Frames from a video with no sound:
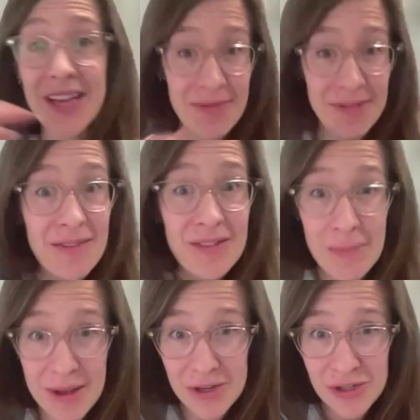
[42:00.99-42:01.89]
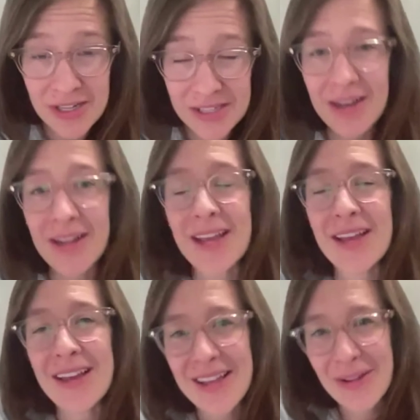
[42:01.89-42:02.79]
even if that patient is on
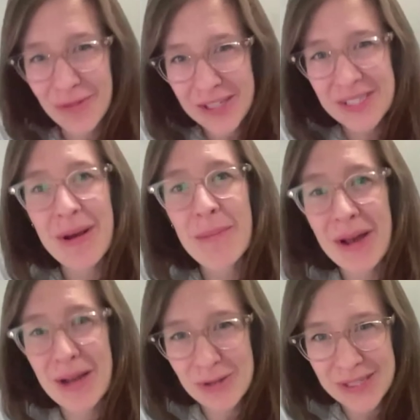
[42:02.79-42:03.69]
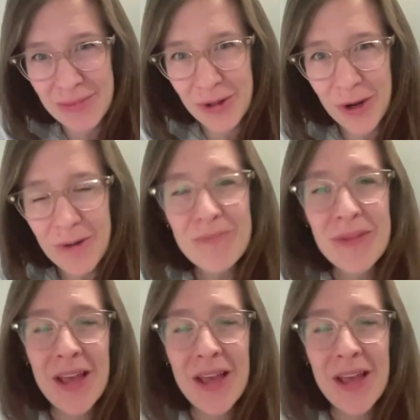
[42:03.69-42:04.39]
a infliximab biosimilar.